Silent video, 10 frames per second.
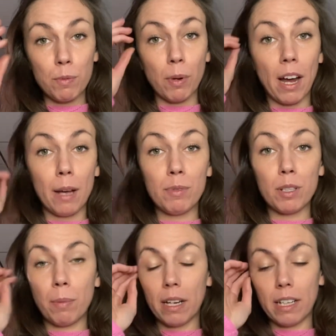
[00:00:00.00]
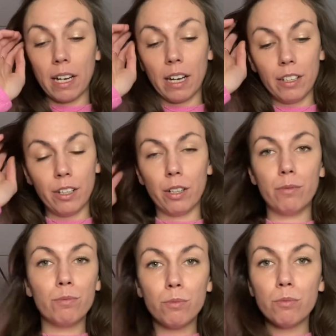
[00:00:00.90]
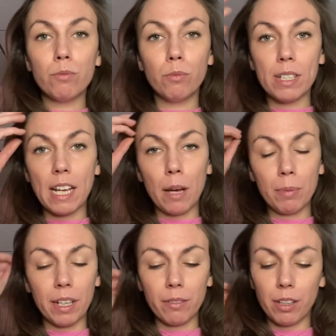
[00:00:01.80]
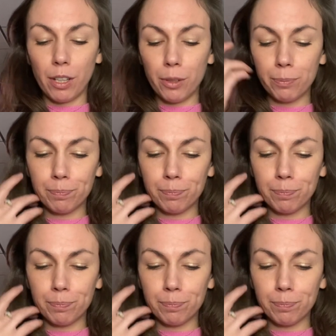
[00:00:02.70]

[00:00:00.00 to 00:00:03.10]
perhaps depending on, you know, what's happening with you.